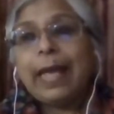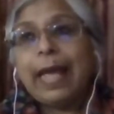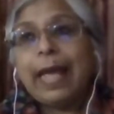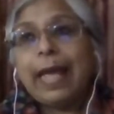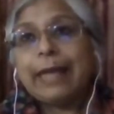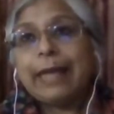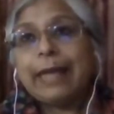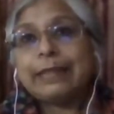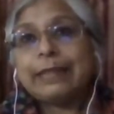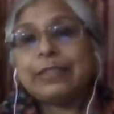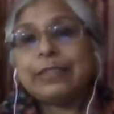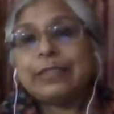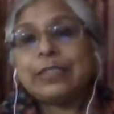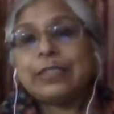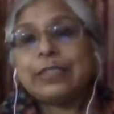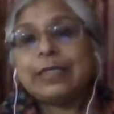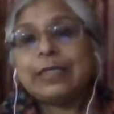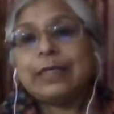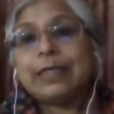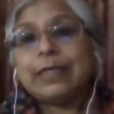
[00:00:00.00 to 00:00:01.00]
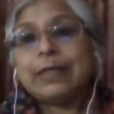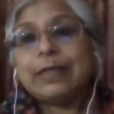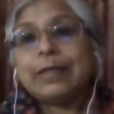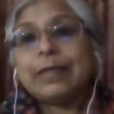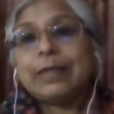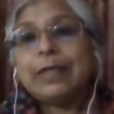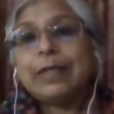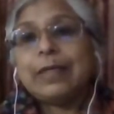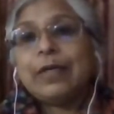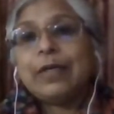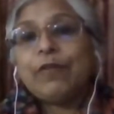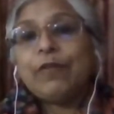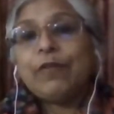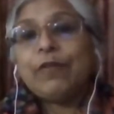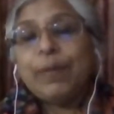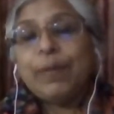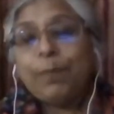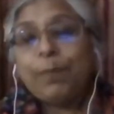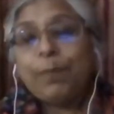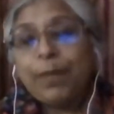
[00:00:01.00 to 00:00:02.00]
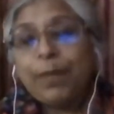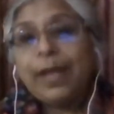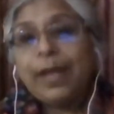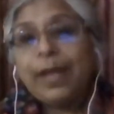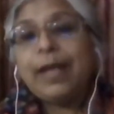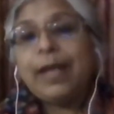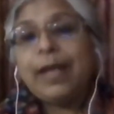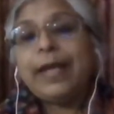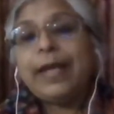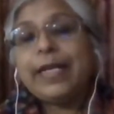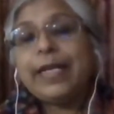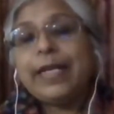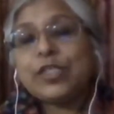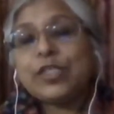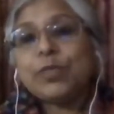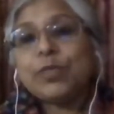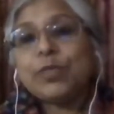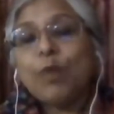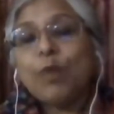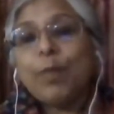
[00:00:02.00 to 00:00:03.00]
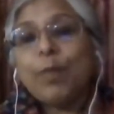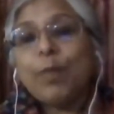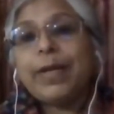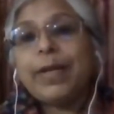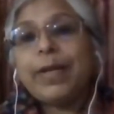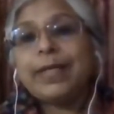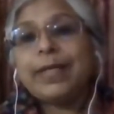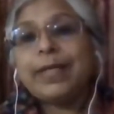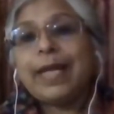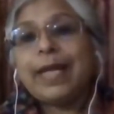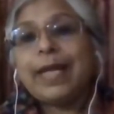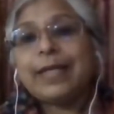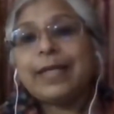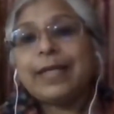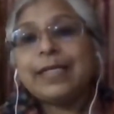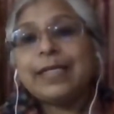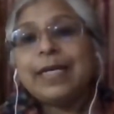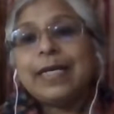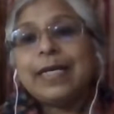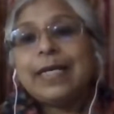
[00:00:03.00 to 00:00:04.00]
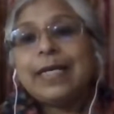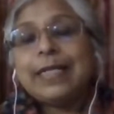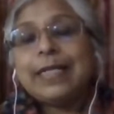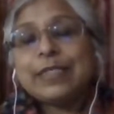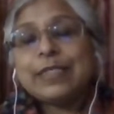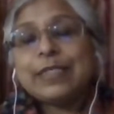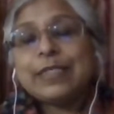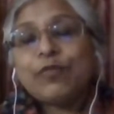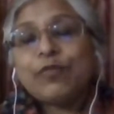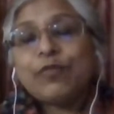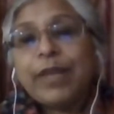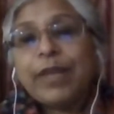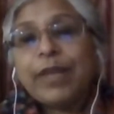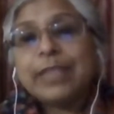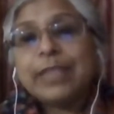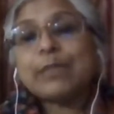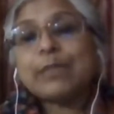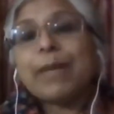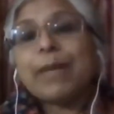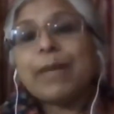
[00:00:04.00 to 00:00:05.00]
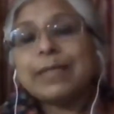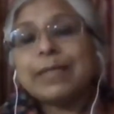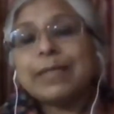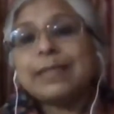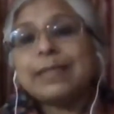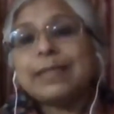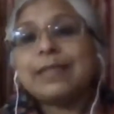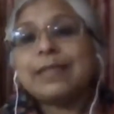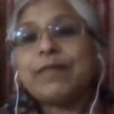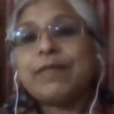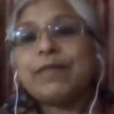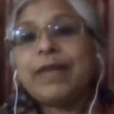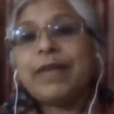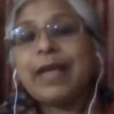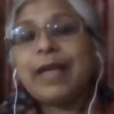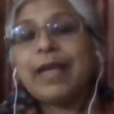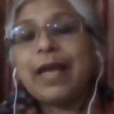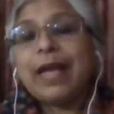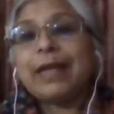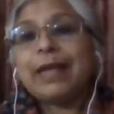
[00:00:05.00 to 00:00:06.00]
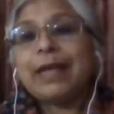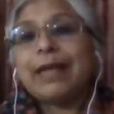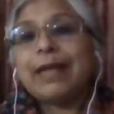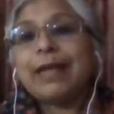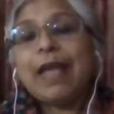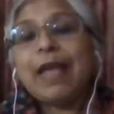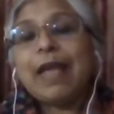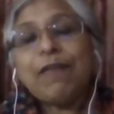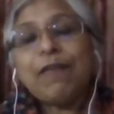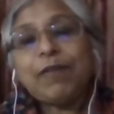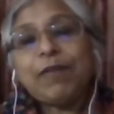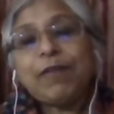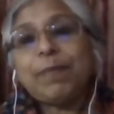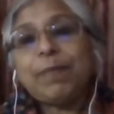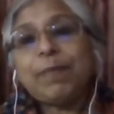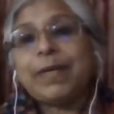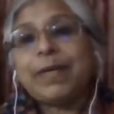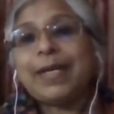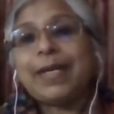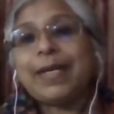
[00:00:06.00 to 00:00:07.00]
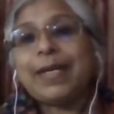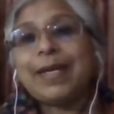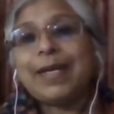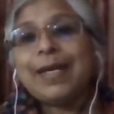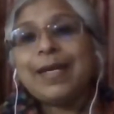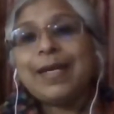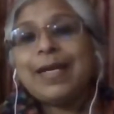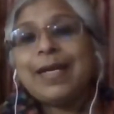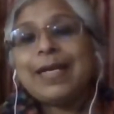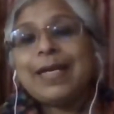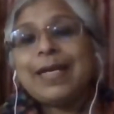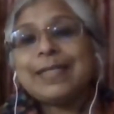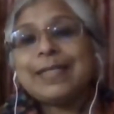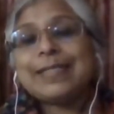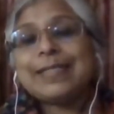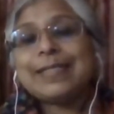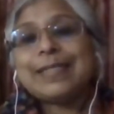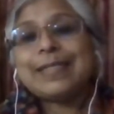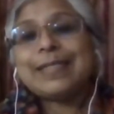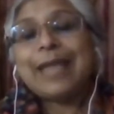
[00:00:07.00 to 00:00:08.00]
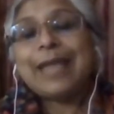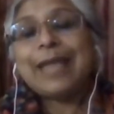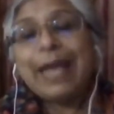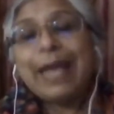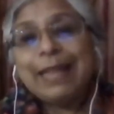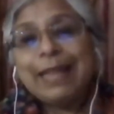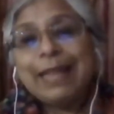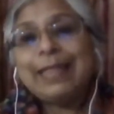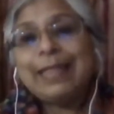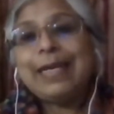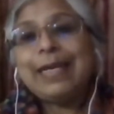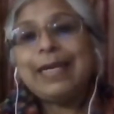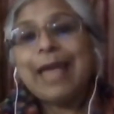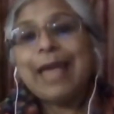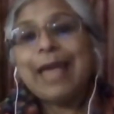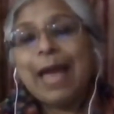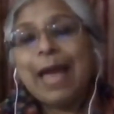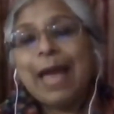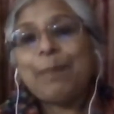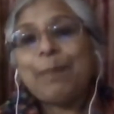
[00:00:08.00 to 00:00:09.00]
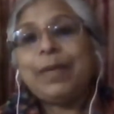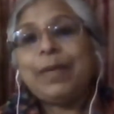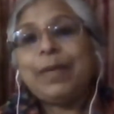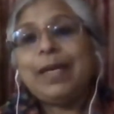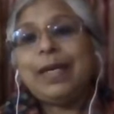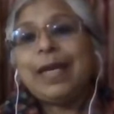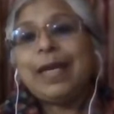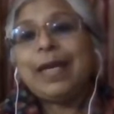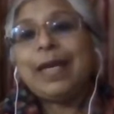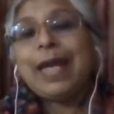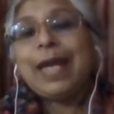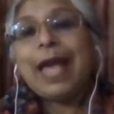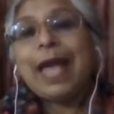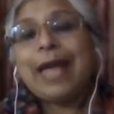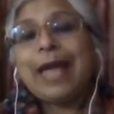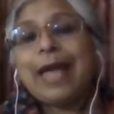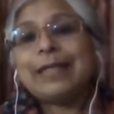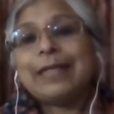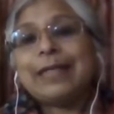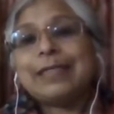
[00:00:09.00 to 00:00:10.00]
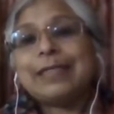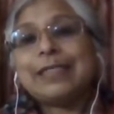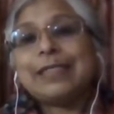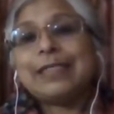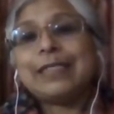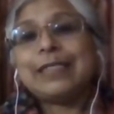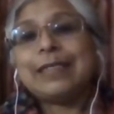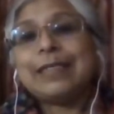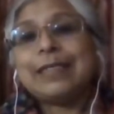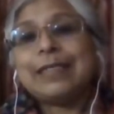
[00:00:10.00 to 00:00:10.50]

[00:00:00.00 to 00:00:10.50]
And we pray each moment that this phase passes away and everybody is healthy, happy, and